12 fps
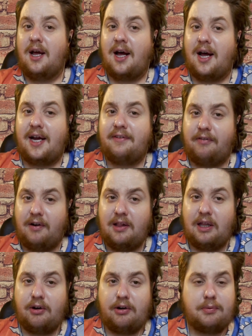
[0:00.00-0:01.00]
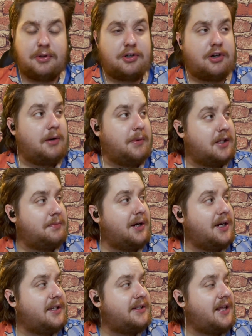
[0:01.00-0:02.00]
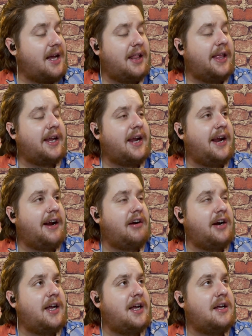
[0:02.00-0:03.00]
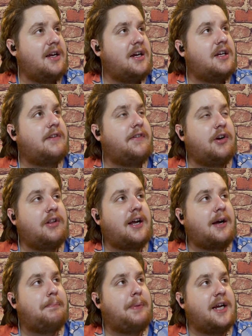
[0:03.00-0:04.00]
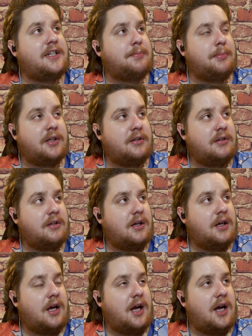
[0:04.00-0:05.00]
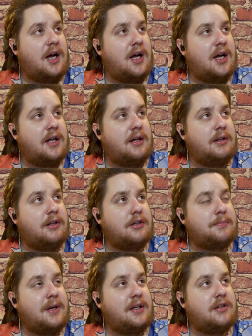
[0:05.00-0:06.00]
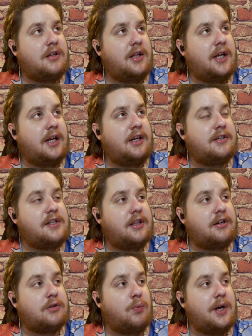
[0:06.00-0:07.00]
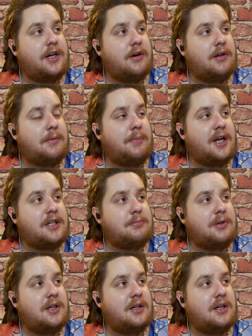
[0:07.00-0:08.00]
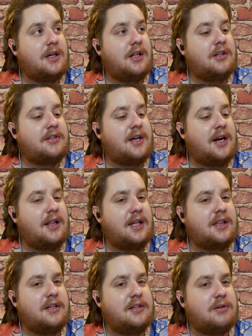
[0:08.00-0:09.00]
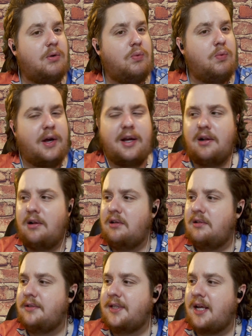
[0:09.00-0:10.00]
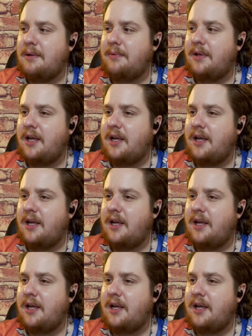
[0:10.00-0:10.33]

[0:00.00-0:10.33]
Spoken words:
I finally learned what the term is, but it's that like area. So if you're in like a basement, there's basically, and you see there's a window in the basement. It's kind of like this well type